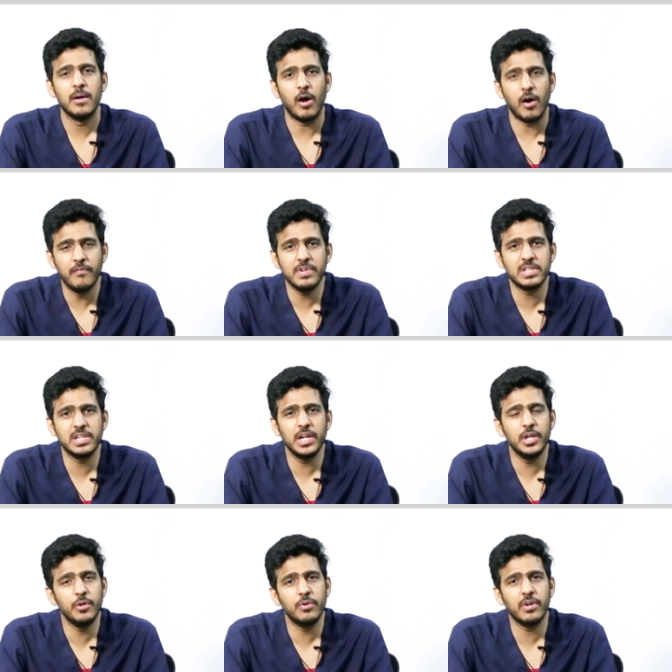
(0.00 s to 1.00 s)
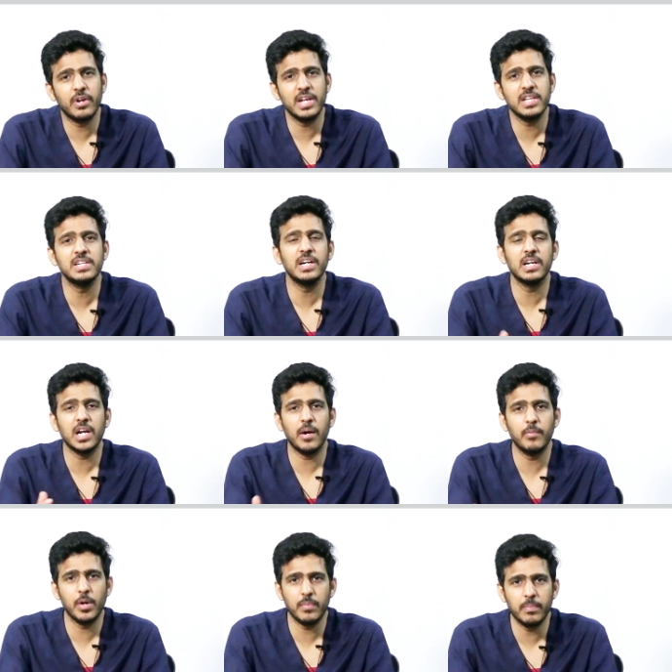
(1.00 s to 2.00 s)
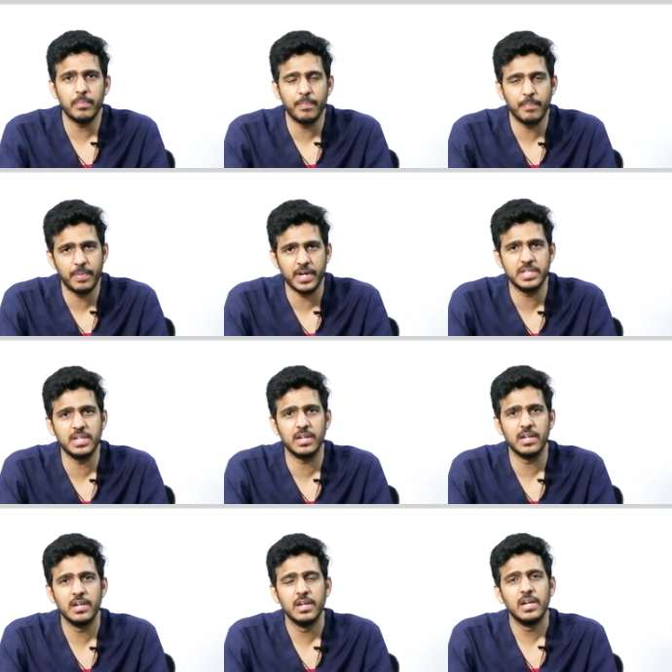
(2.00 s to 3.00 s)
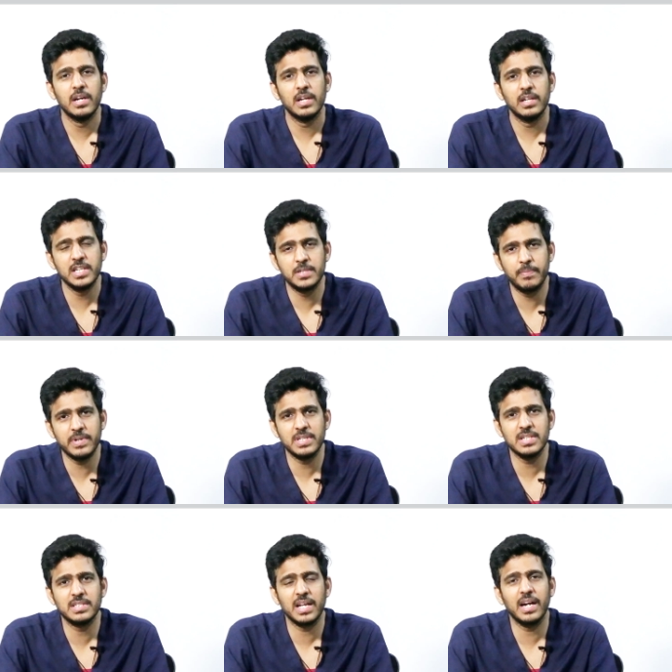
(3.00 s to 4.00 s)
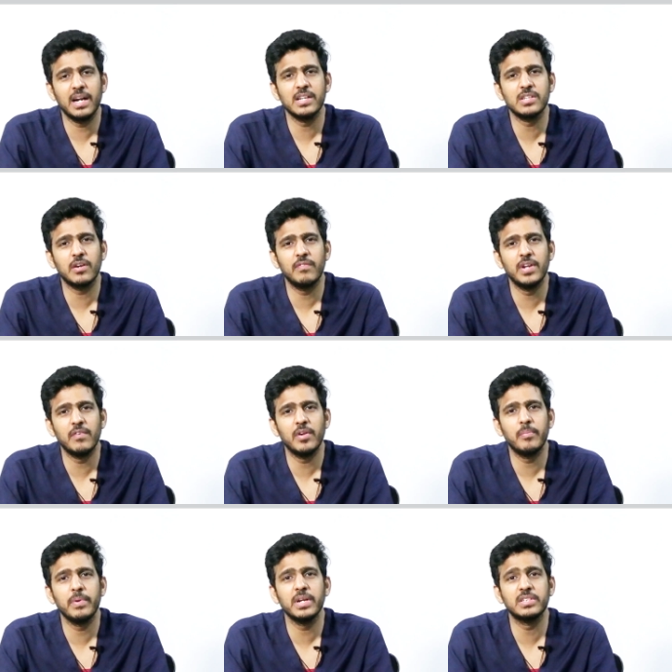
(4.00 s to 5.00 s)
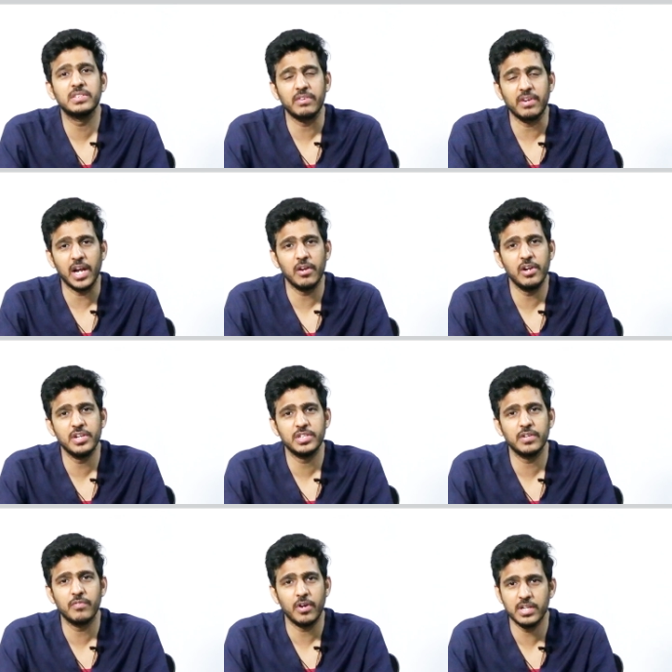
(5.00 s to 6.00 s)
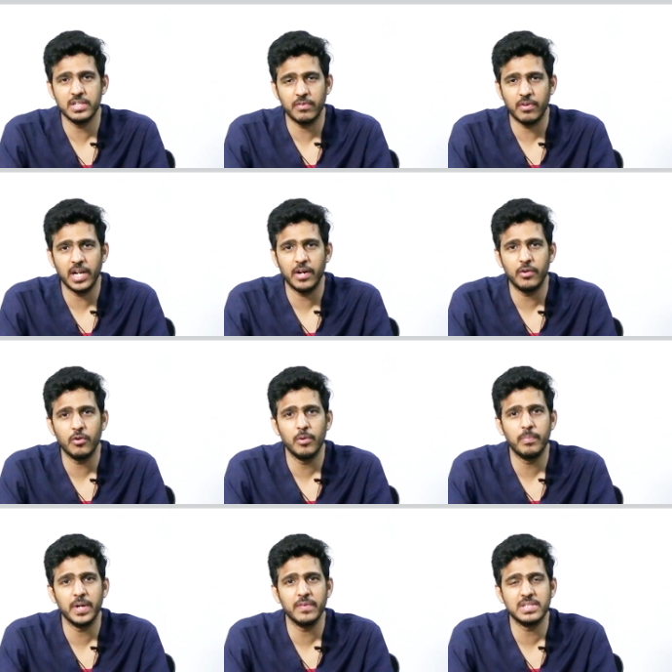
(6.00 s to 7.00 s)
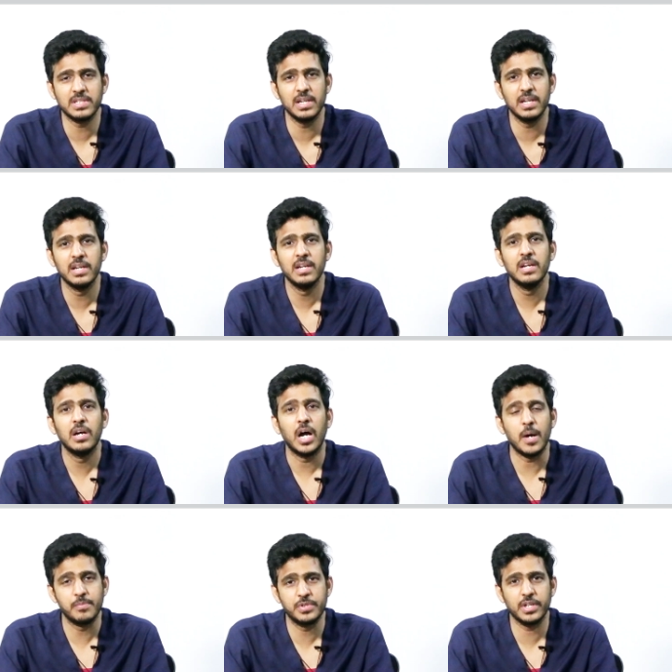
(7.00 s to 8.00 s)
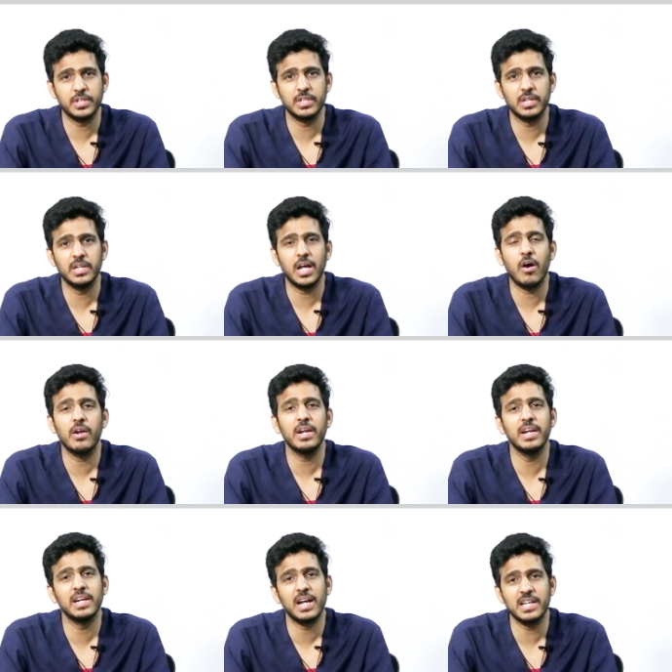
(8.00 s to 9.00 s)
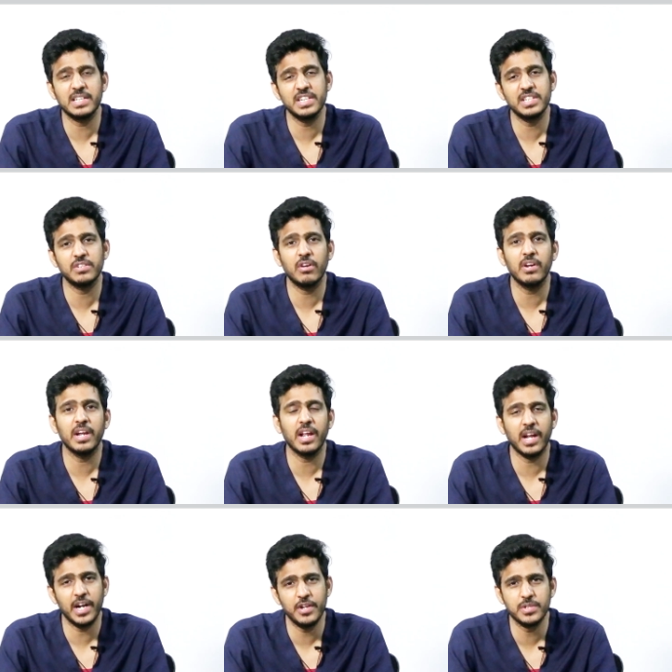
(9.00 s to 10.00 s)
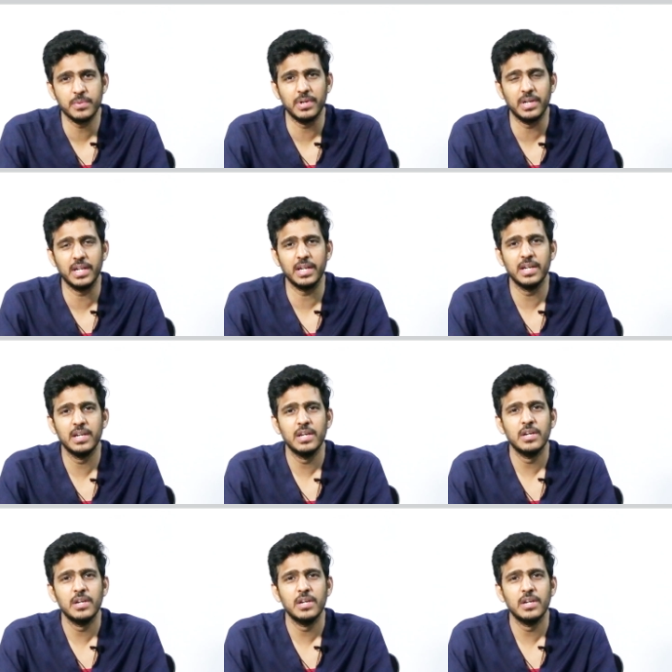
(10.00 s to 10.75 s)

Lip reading: obviously due to raised intra-abdomen pressure. These patients are at risk of developing strangulation, what I have told previously, obstruction or incarceration or irreducibility.